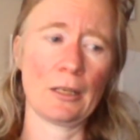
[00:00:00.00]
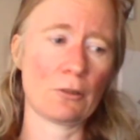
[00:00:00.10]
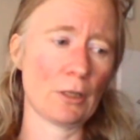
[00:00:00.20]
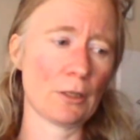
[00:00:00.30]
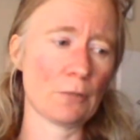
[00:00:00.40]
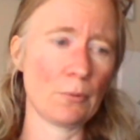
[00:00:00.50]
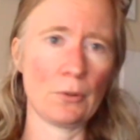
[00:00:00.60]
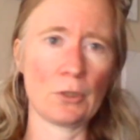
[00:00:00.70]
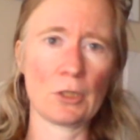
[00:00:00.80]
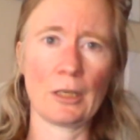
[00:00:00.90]
drugs
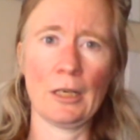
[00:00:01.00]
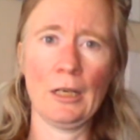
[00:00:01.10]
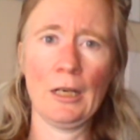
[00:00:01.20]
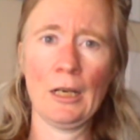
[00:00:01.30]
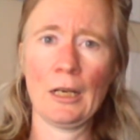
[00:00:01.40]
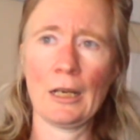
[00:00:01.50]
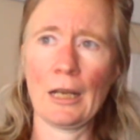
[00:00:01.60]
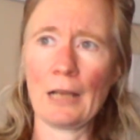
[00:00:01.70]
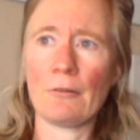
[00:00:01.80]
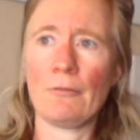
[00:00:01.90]
would
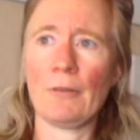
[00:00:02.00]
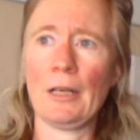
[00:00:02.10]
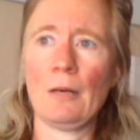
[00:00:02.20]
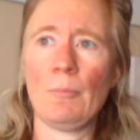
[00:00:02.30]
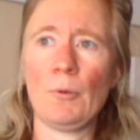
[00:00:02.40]
aggravate a